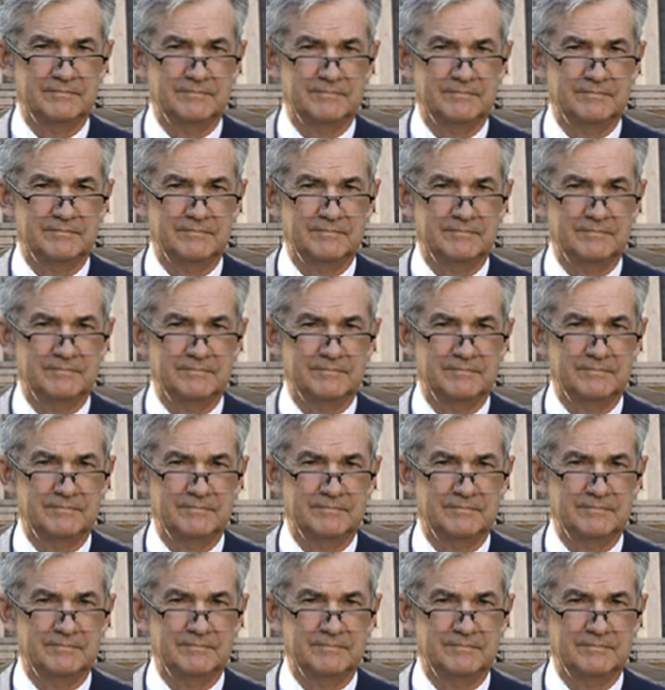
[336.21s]

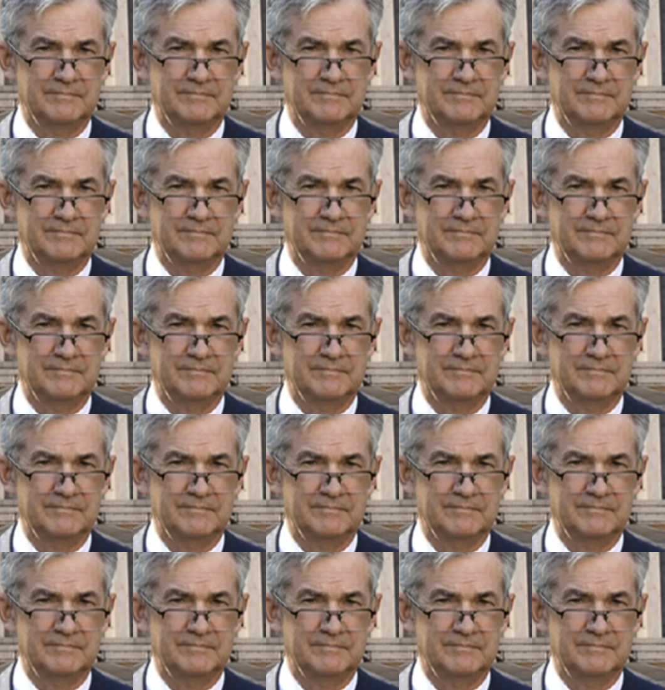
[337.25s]

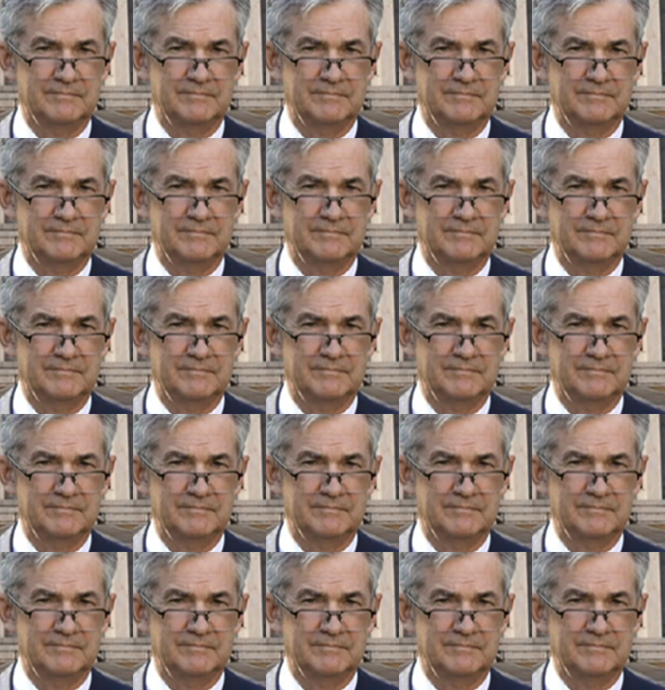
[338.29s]

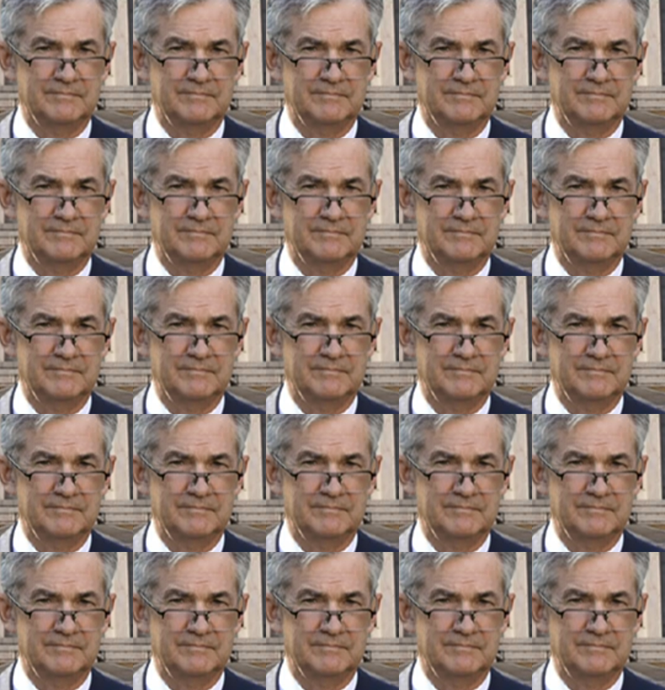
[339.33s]

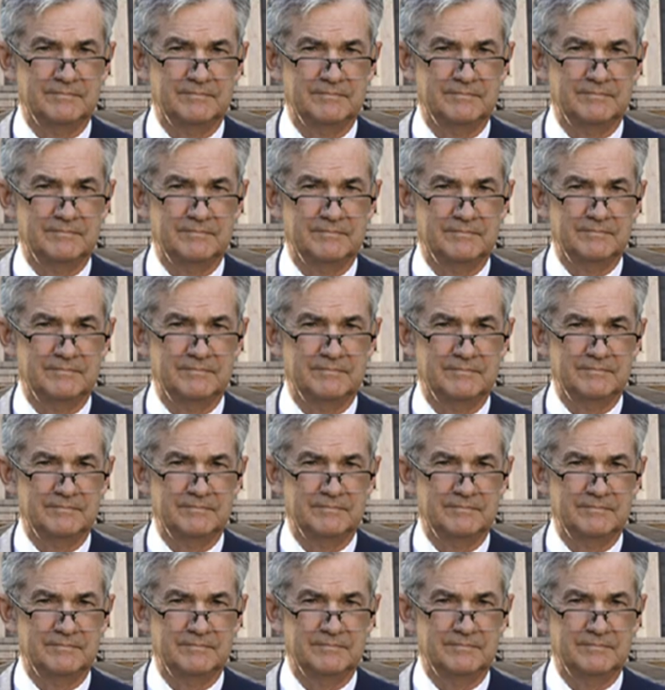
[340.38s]

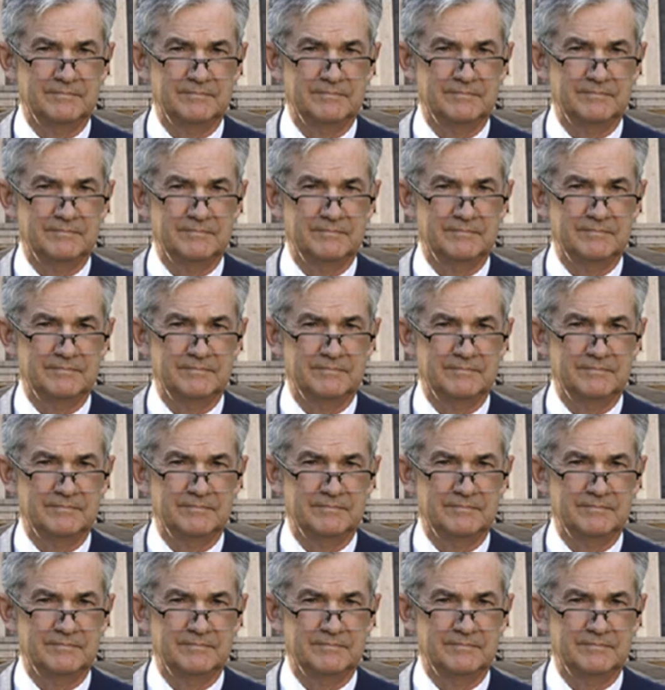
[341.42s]
[no speech]